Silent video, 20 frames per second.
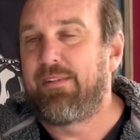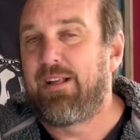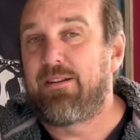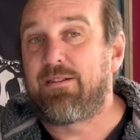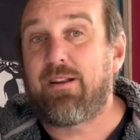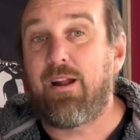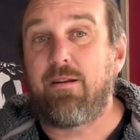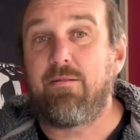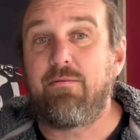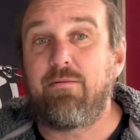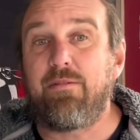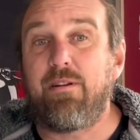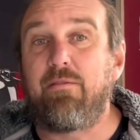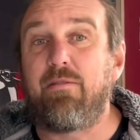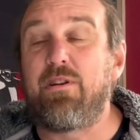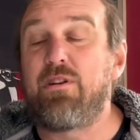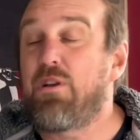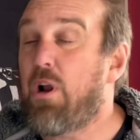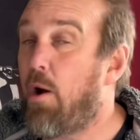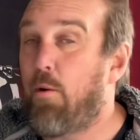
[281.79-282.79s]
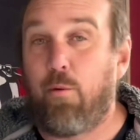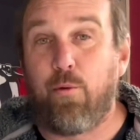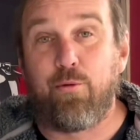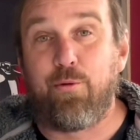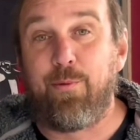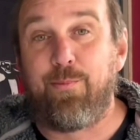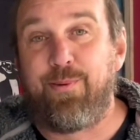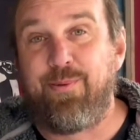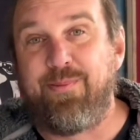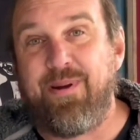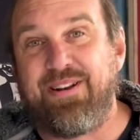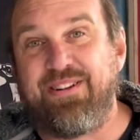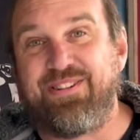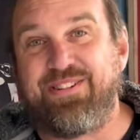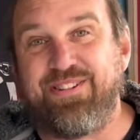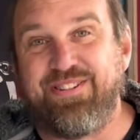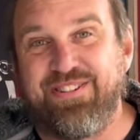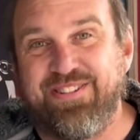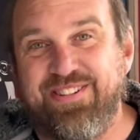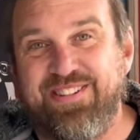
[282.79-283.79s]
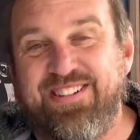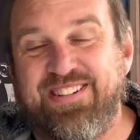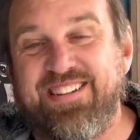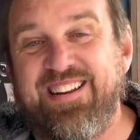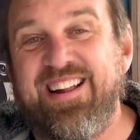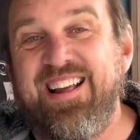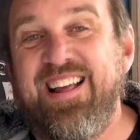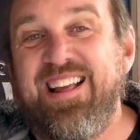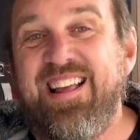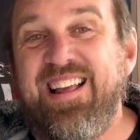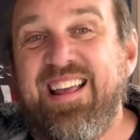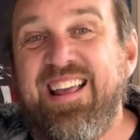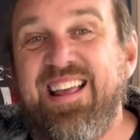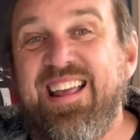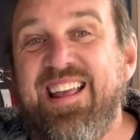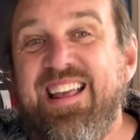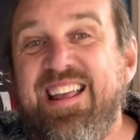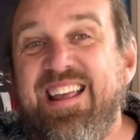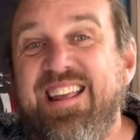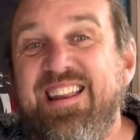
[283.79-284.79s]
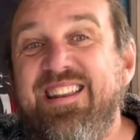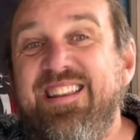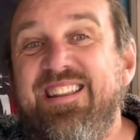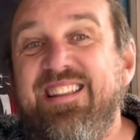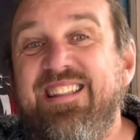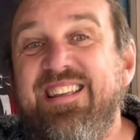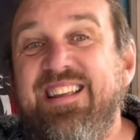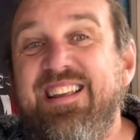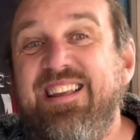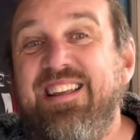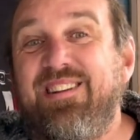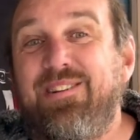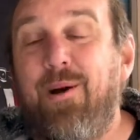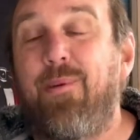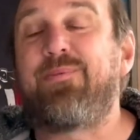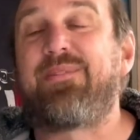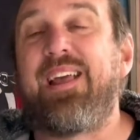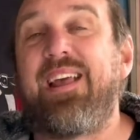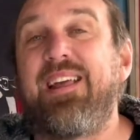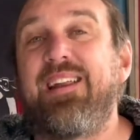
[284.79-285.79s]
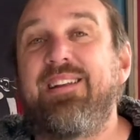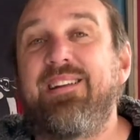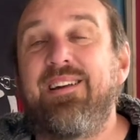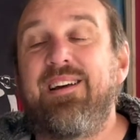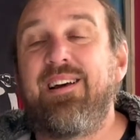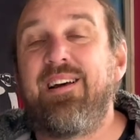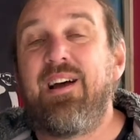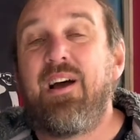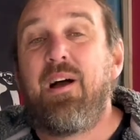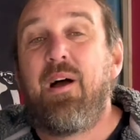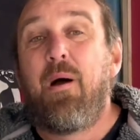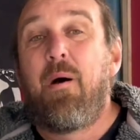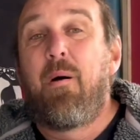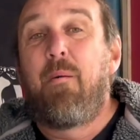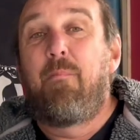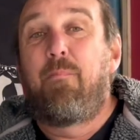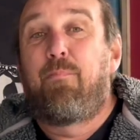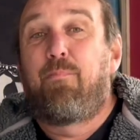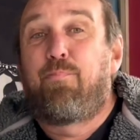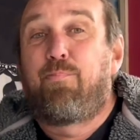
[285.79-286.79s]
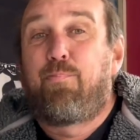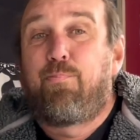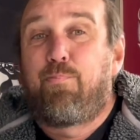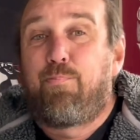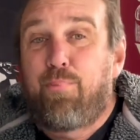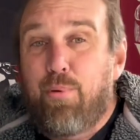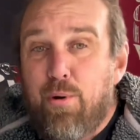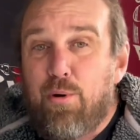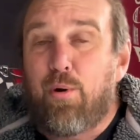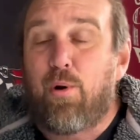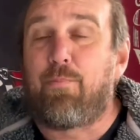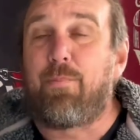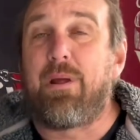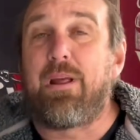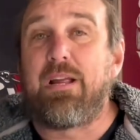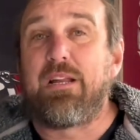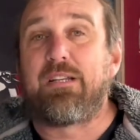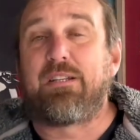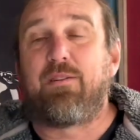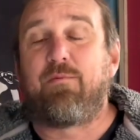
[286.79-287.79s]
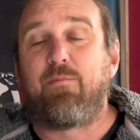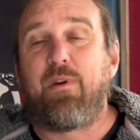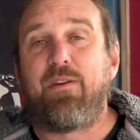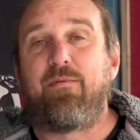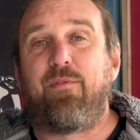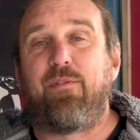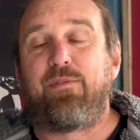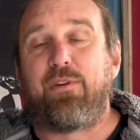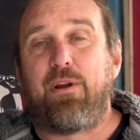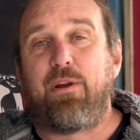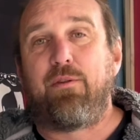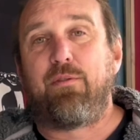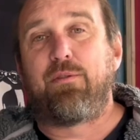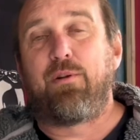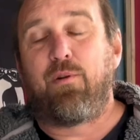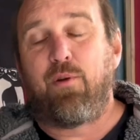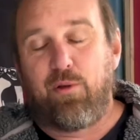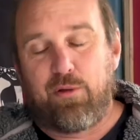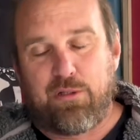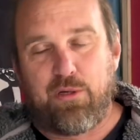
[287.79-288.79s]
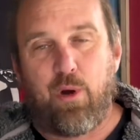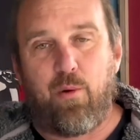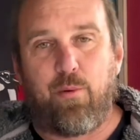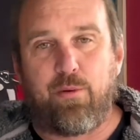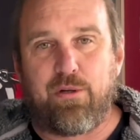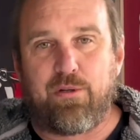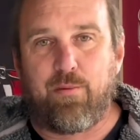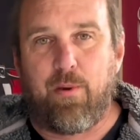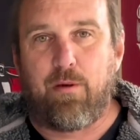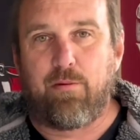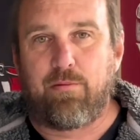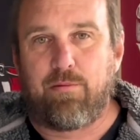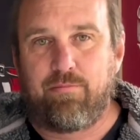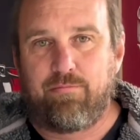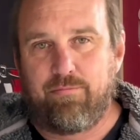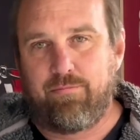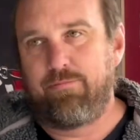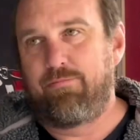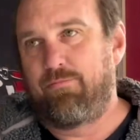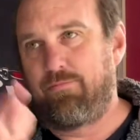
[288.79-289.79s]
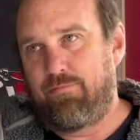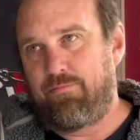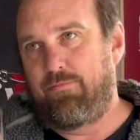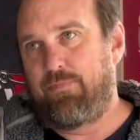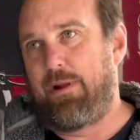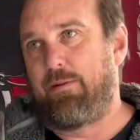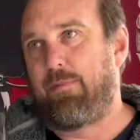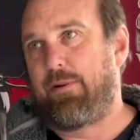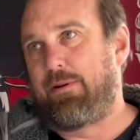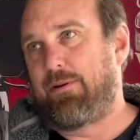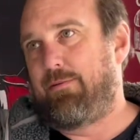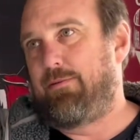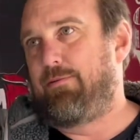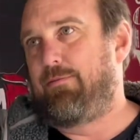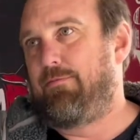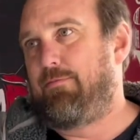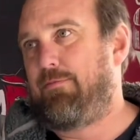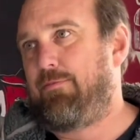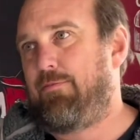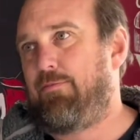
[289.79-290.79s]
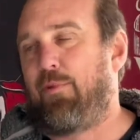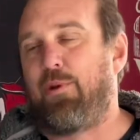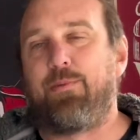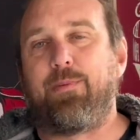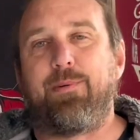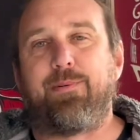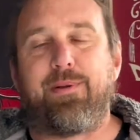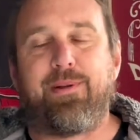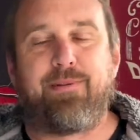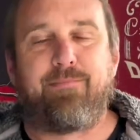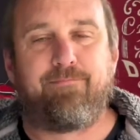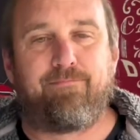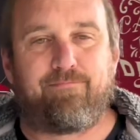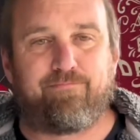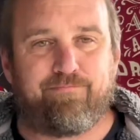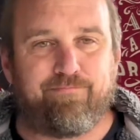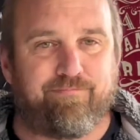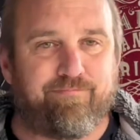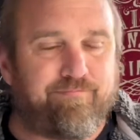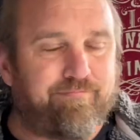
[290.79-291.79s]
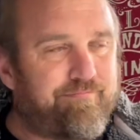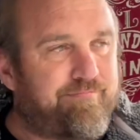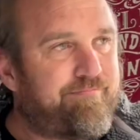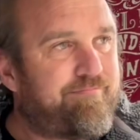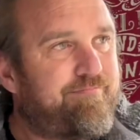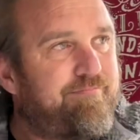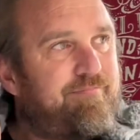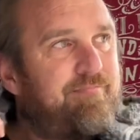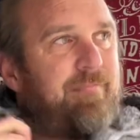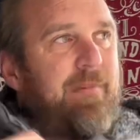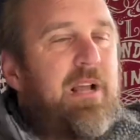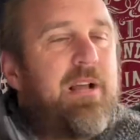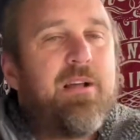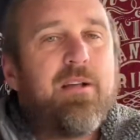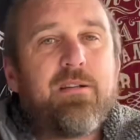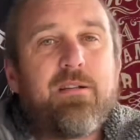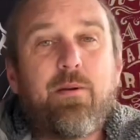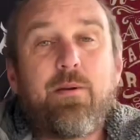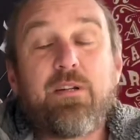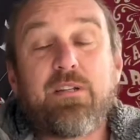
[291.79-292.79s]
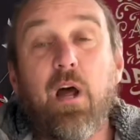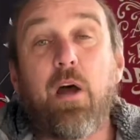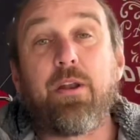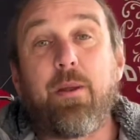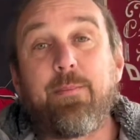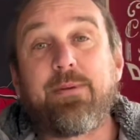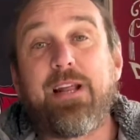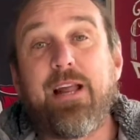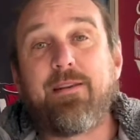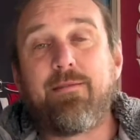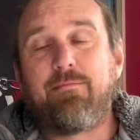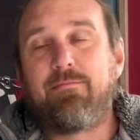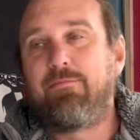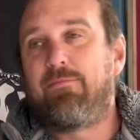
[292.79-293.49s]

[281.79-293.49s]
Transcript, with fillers: So there are no honourable mentions in the top ten Brewdog beers we've reviewed on Scott and Wanda's World. Beer Wonder. Wonder Beer Wonder. So we're going to start at number ten.